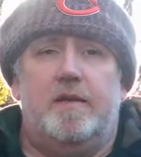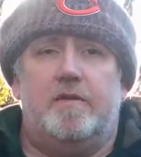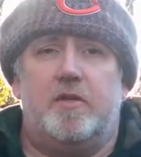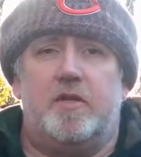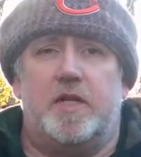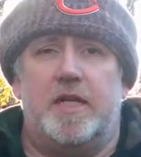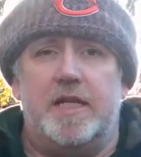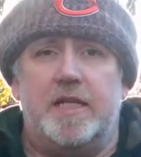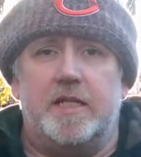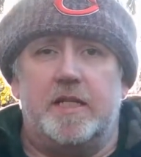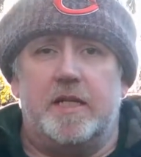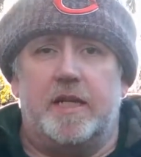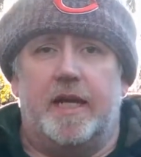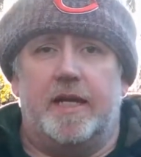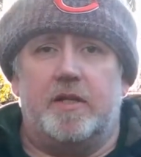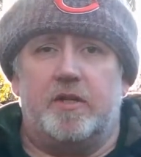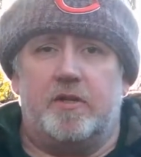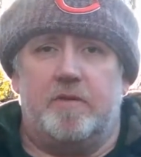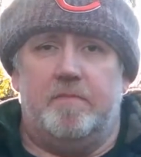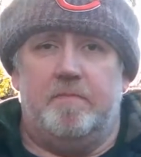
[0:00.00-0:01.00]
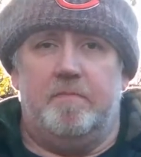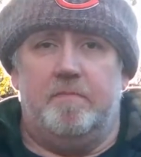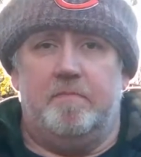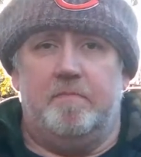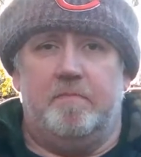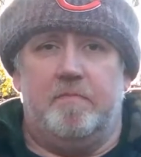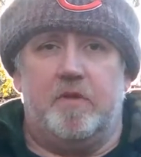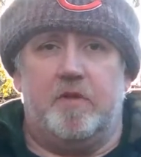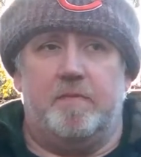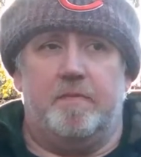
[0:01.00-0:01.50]
just need to get
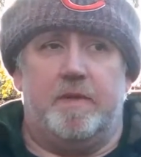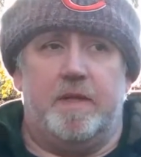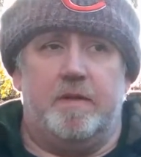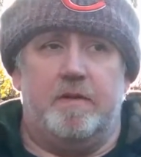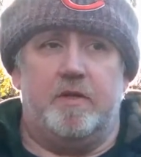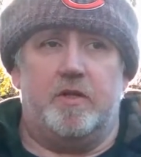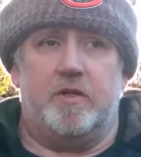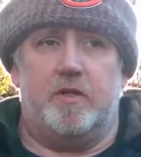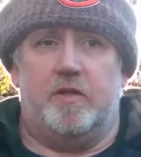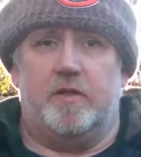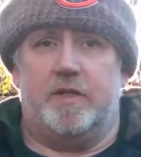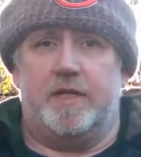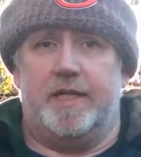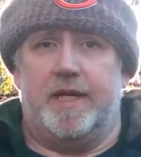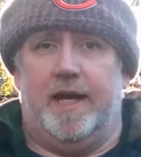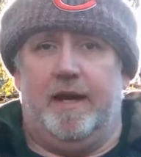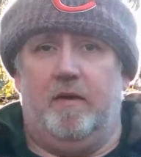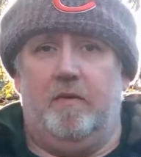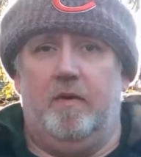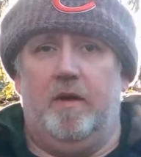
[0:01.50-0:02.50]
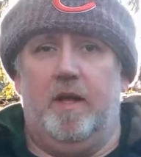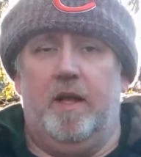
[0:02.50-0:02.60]
something sorted out.